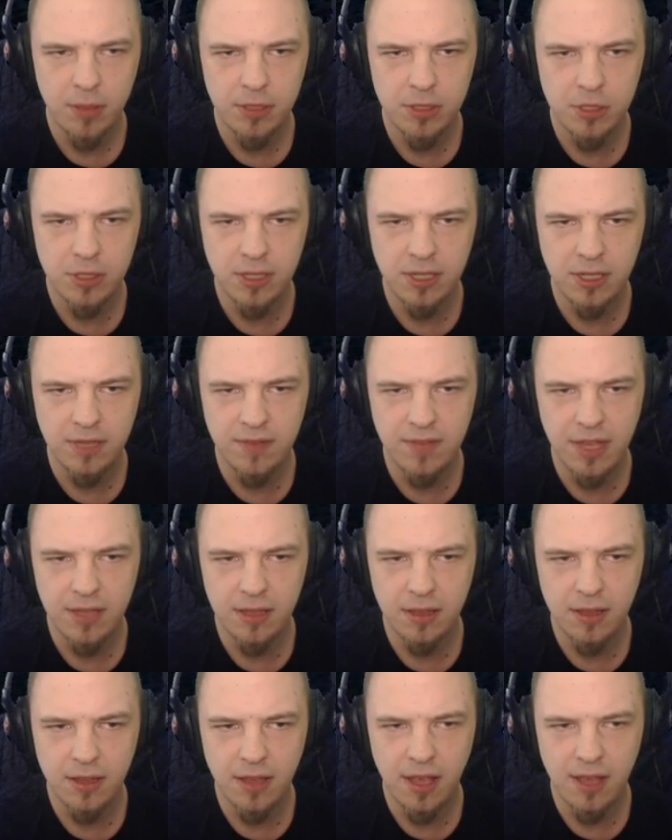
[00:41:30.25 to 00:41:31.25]
I probably shouldn't
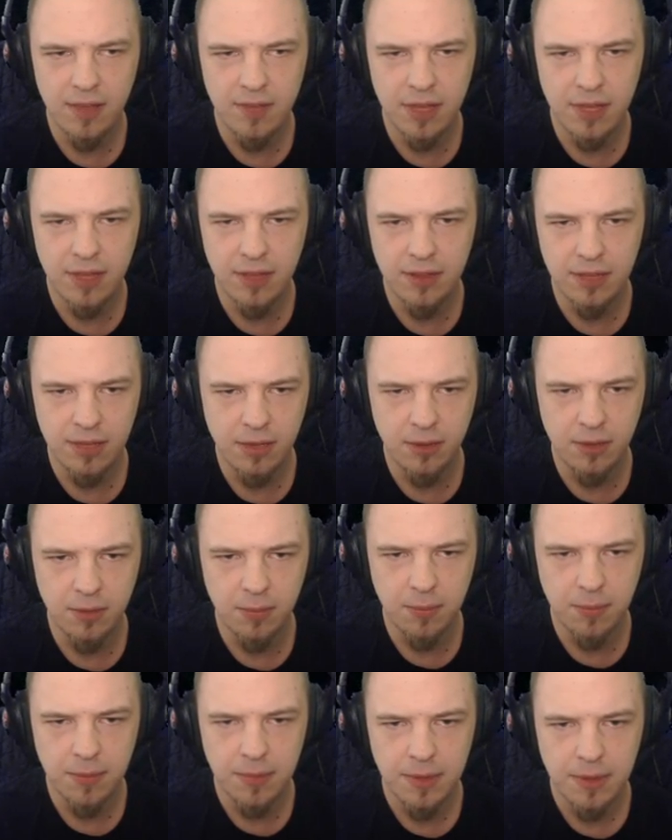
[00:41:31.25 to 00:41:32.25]
leave Dan alive down
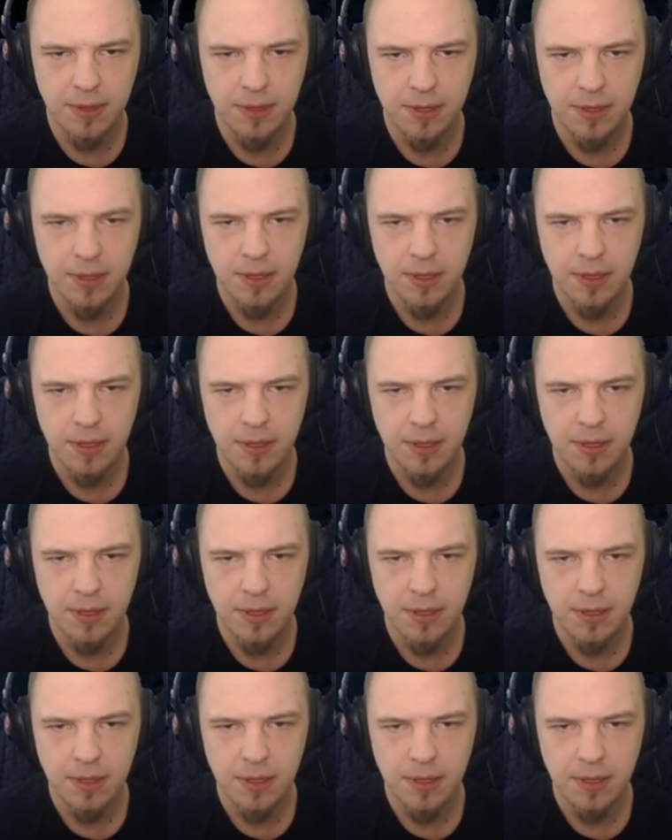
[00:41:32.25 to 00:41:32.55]
there.